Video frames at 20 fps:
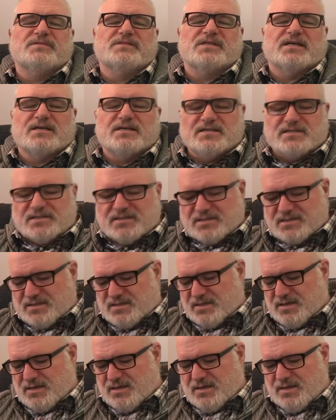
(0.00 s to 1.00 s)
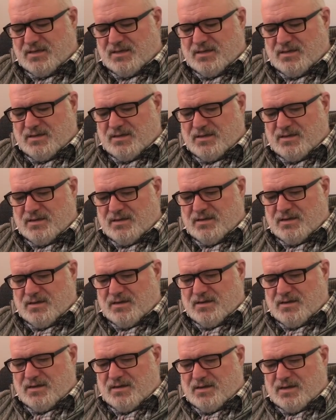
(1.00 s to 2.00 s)
Because
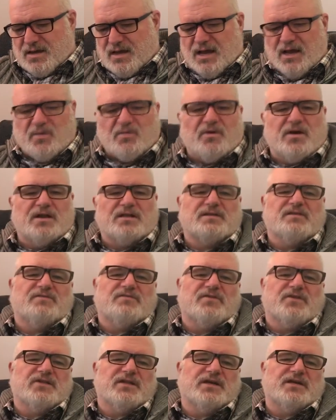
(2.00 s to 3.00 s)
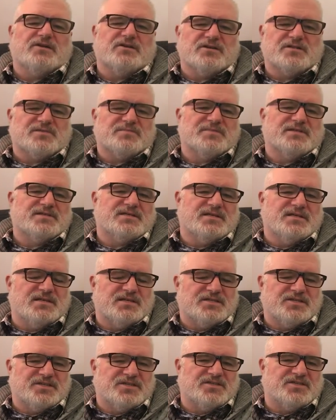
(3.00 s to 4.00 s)
I want it to feel like Christmas, and
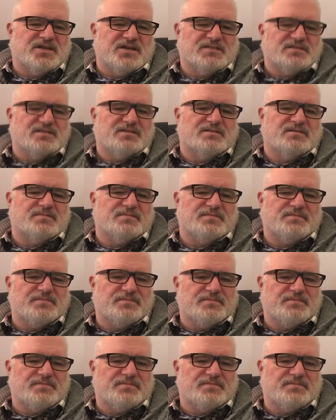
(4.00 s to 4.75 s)
it just doesn't.